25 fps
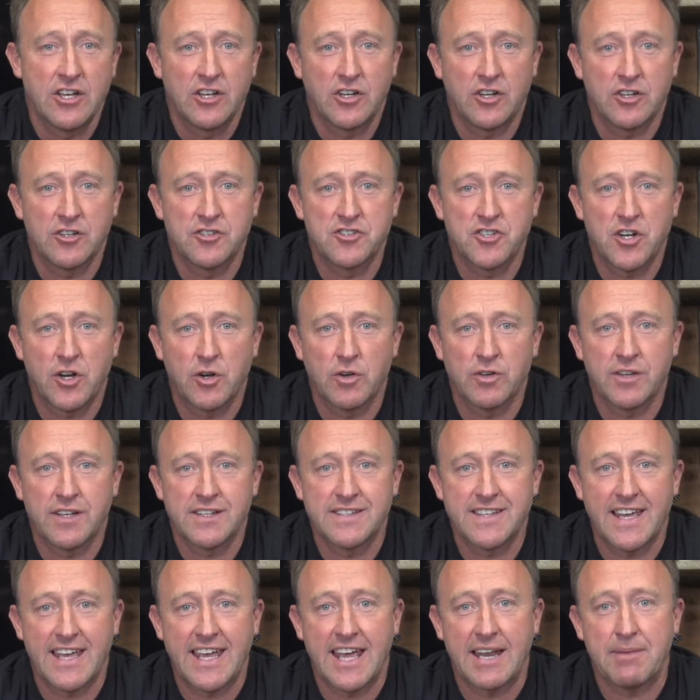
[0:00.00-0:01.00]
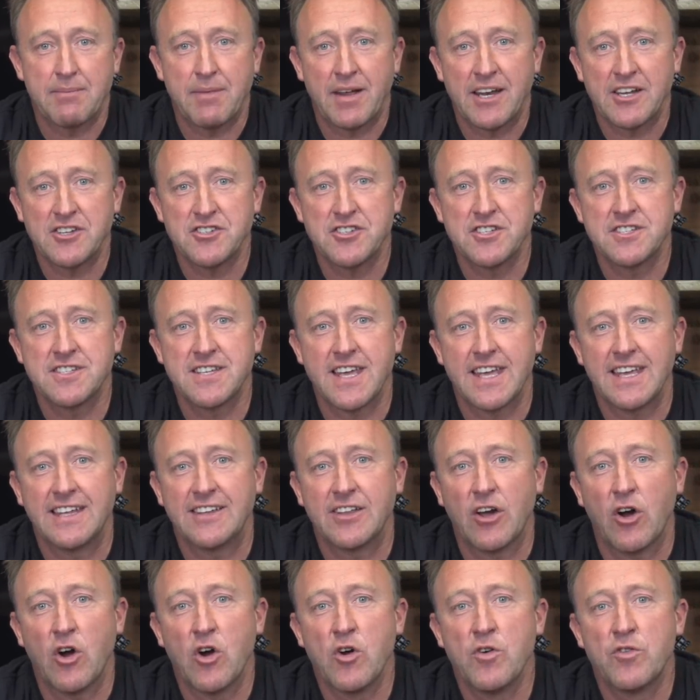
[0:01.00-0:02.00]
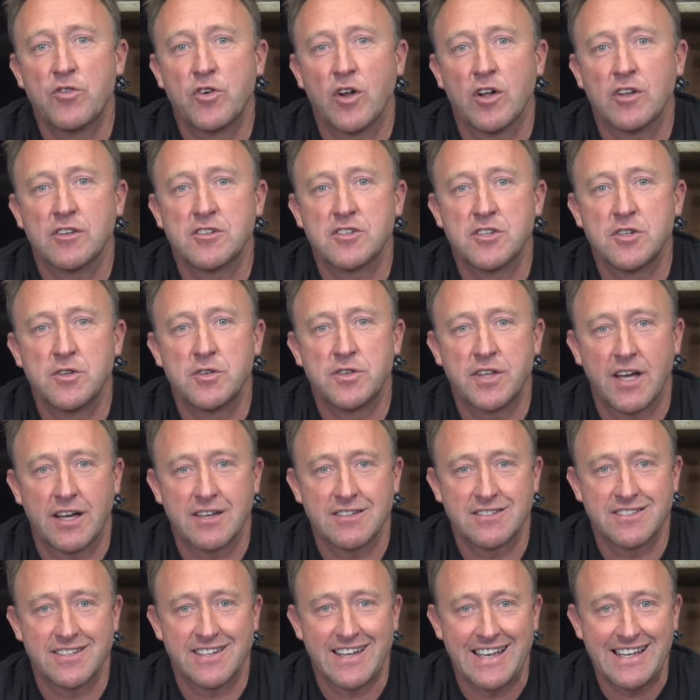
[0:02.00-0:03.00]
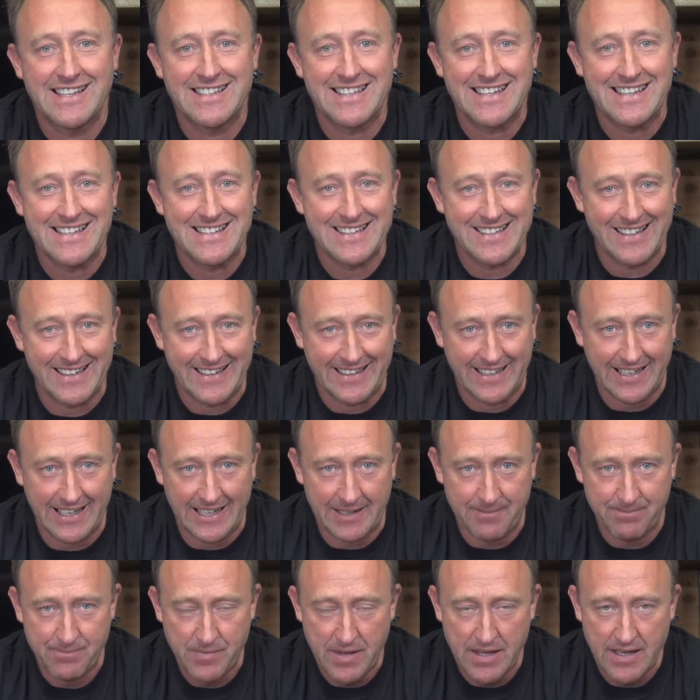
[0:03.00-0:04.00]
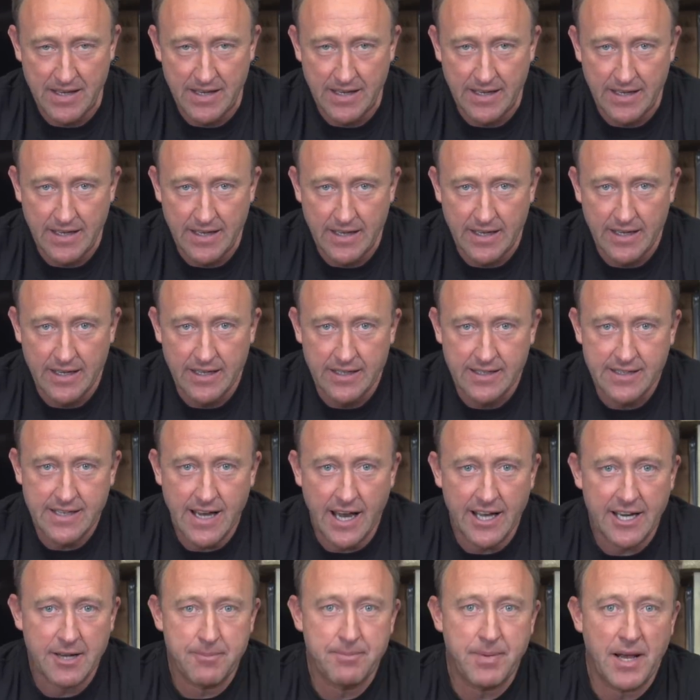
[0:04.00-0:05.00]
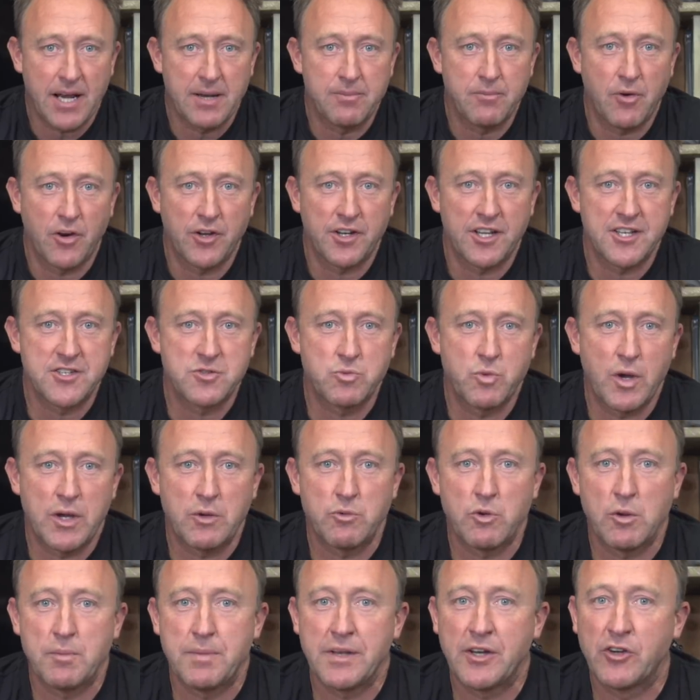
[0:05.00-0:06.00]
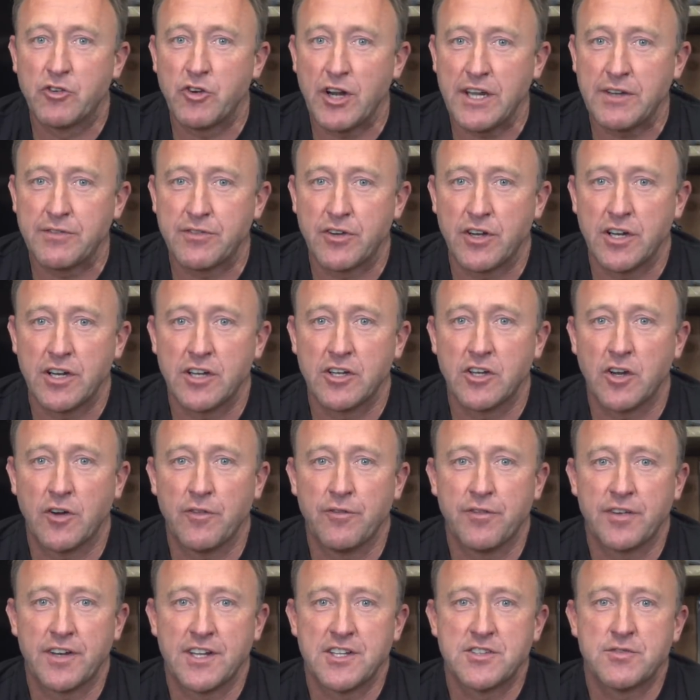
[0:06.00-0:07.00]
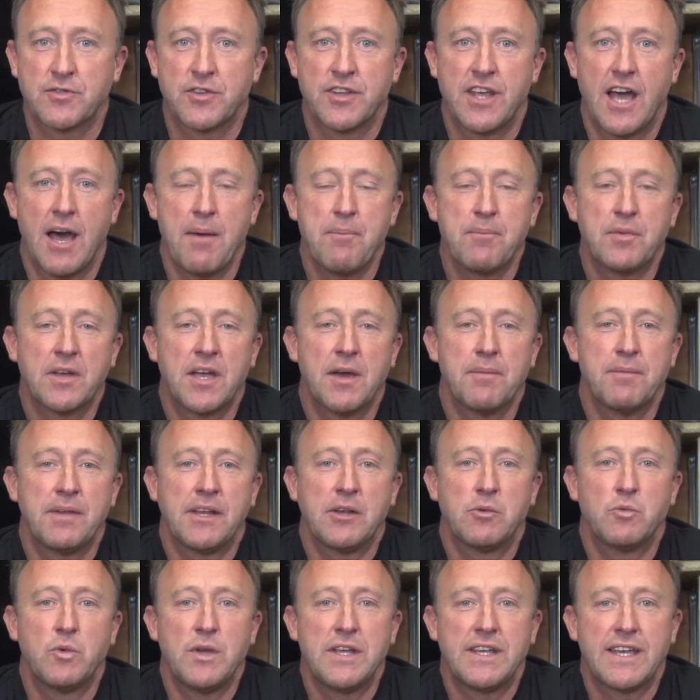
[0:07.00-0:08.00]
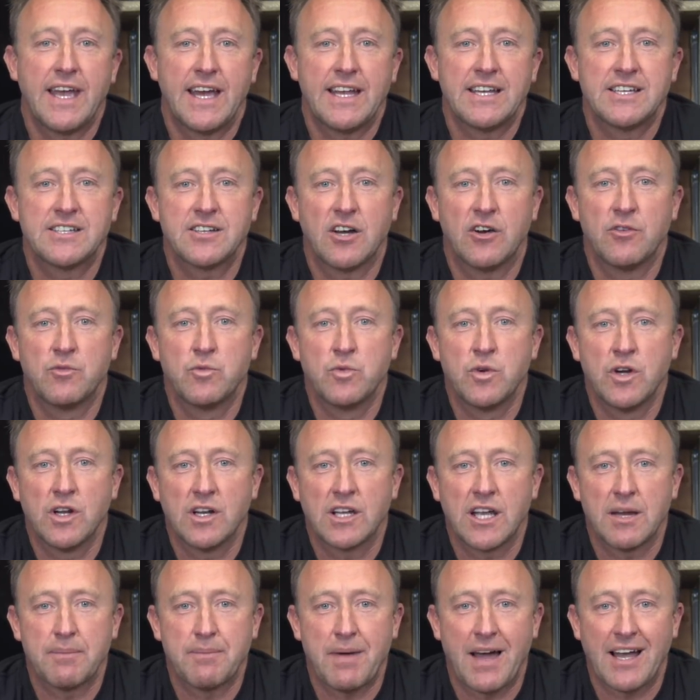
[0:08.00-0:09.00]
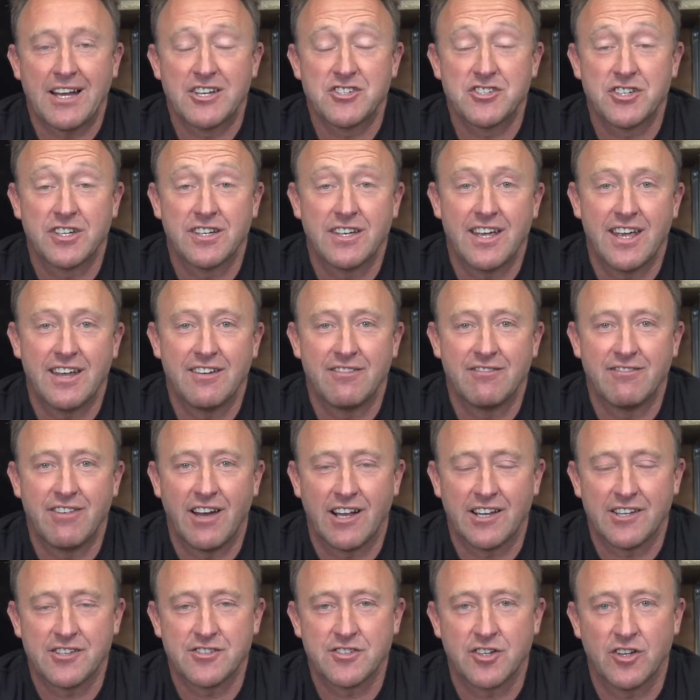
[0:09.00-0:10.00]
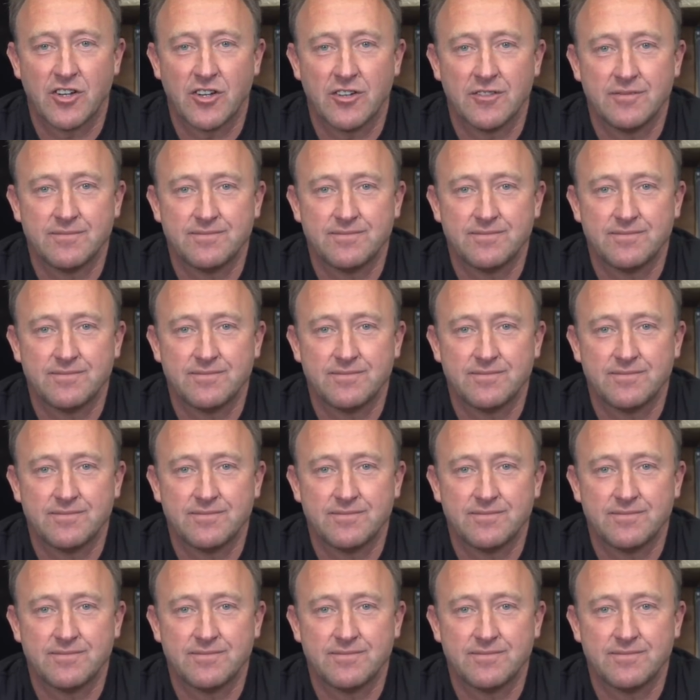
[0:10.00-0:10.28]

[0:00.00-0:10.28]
controlled her day and managed to take the overall 2018 title. Yana Belomoina's win will be great for her confidence for the upcoming weekend of World Cup action in Val d'Isere.